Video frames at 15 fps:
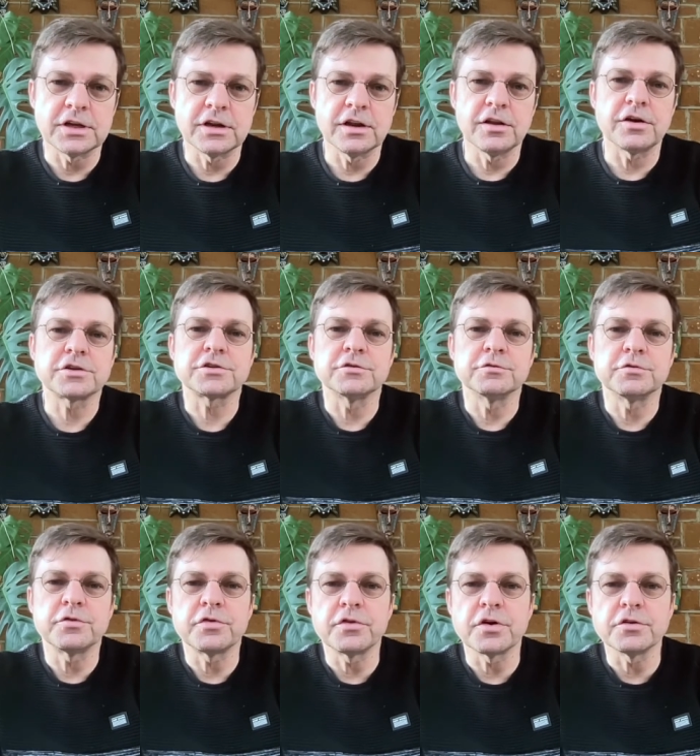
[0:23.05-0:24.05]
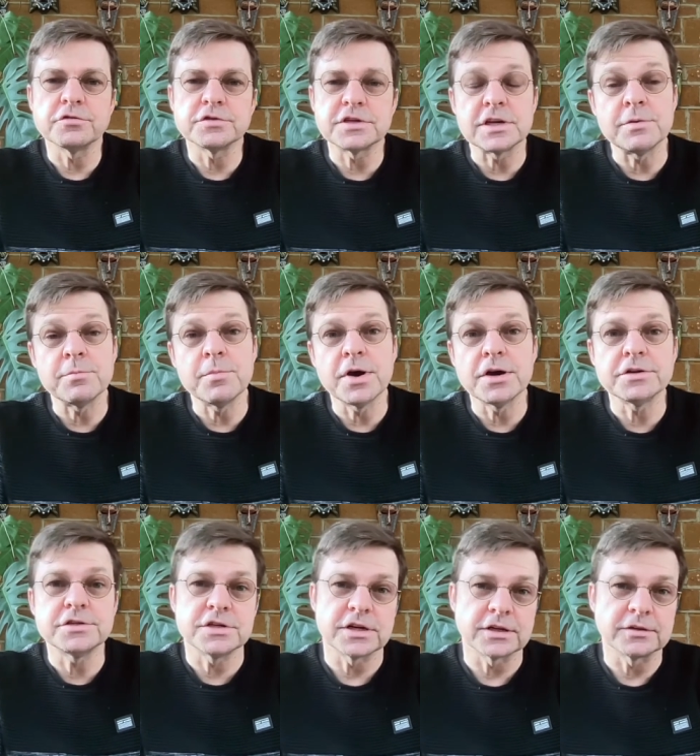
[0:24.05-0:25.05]
a lot of those
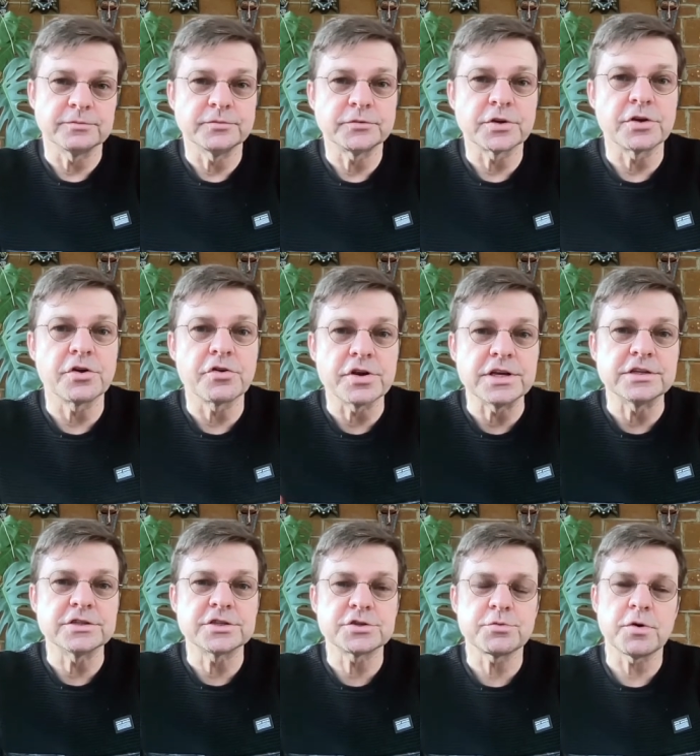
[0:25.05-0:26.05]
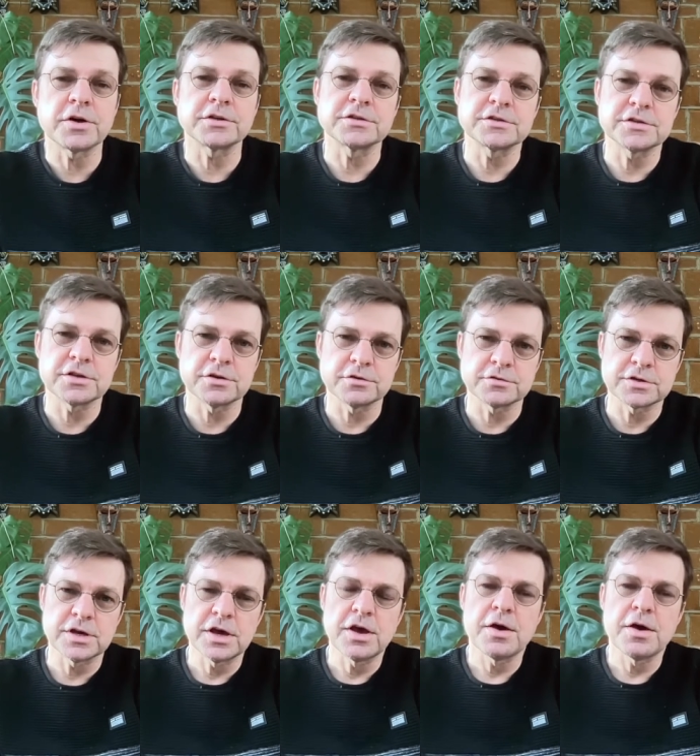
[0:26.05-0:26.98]
emerging green swans, those